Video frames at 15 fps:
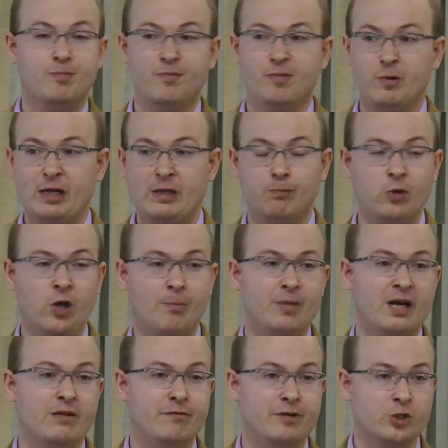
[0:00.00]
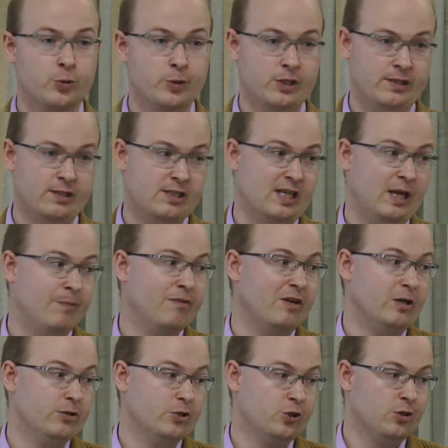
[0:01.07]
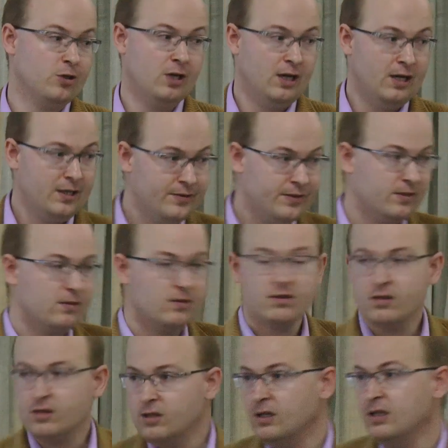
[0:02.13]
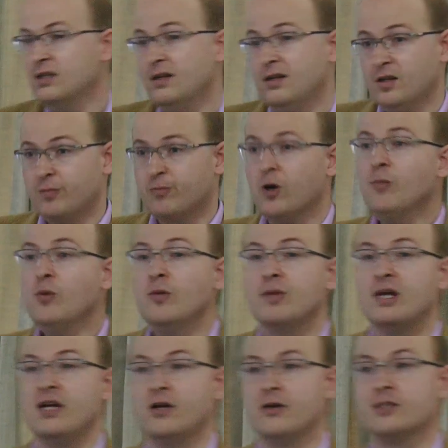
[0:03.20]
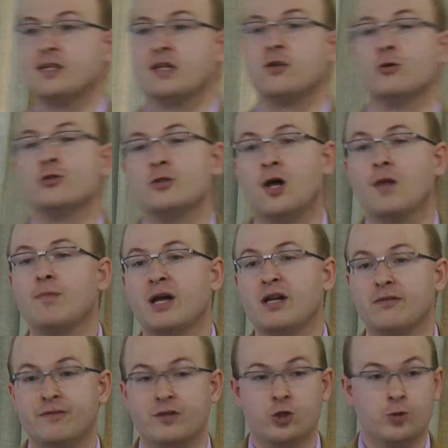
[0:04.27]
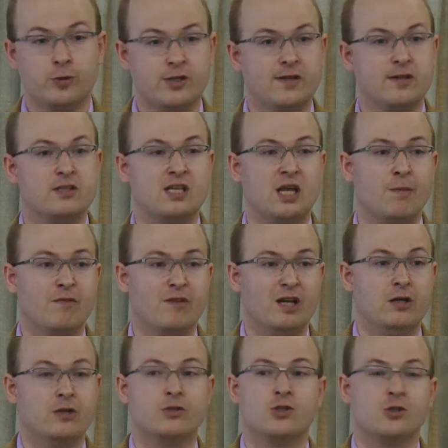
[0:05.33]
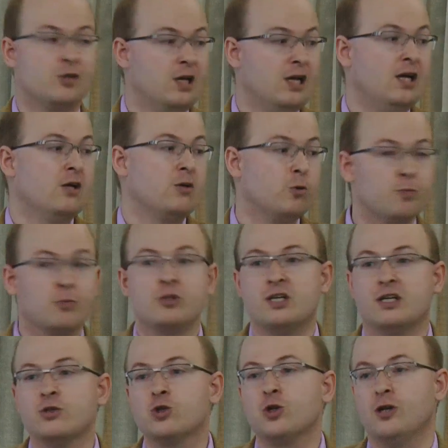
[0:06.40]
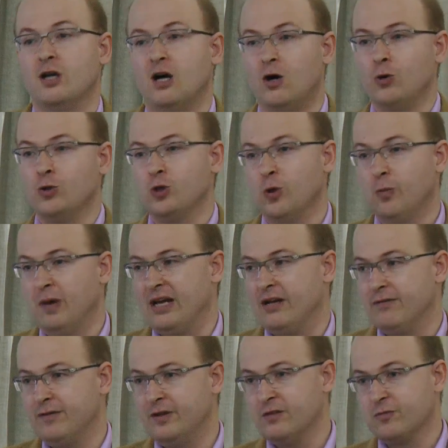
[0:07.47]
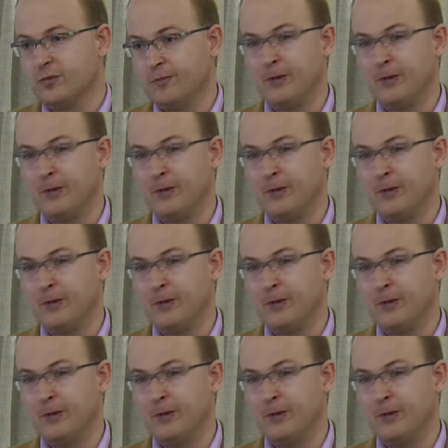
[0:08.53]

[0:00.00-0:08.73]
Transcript: with non-beneficiaries in the same village. The problem here is that those non-beneficiaries in the same village could potentially also benefit from